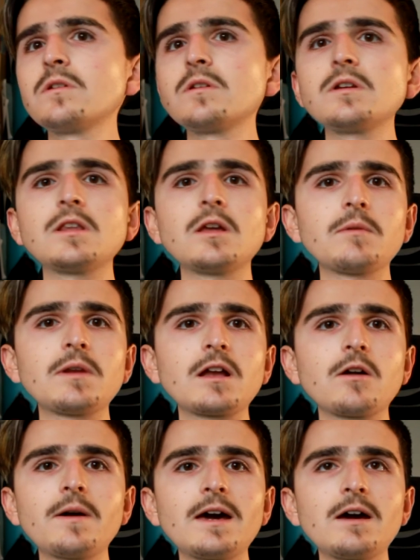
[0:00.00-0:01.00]
you know, when I
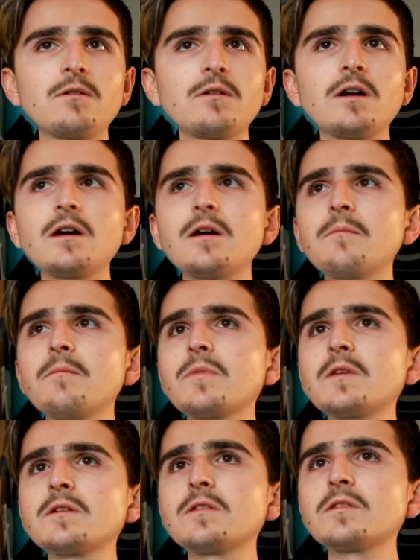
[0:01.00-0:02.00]
go out
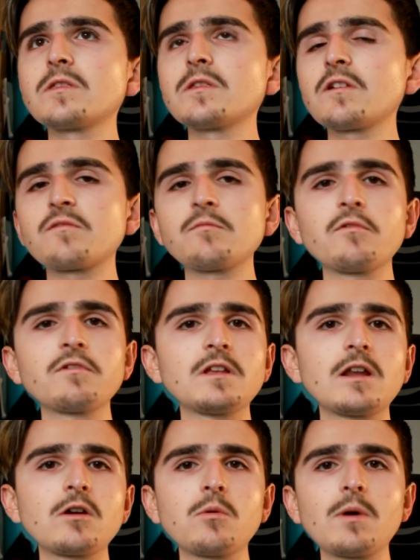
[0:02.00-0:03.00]
exploring the
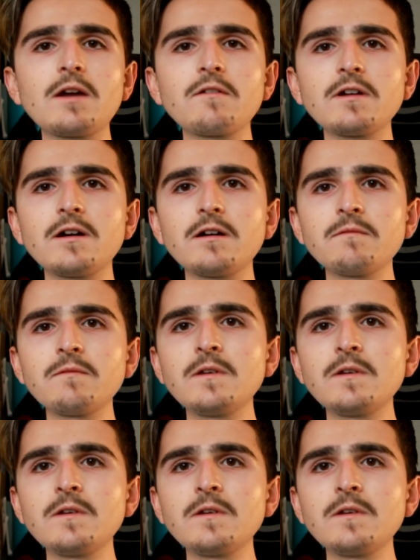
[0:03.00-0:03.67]
local area.